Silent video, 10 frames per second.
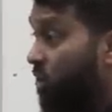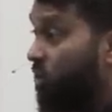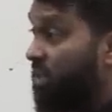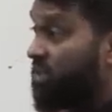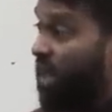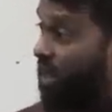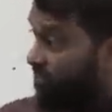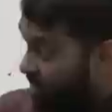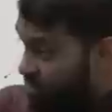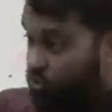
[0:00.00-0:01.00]
You need to
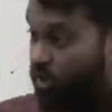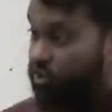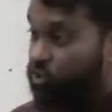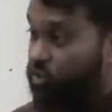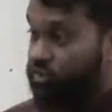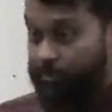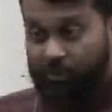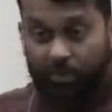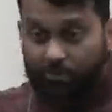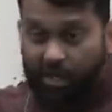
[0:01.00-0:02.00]
have structures.
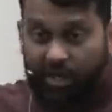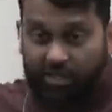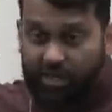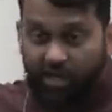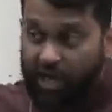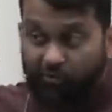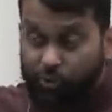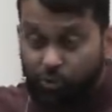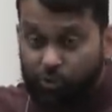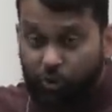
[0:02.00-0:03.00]
Mecca didn't have
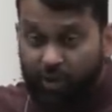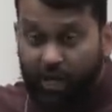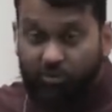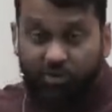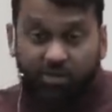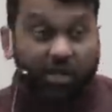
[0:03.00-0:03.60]
two-story houses.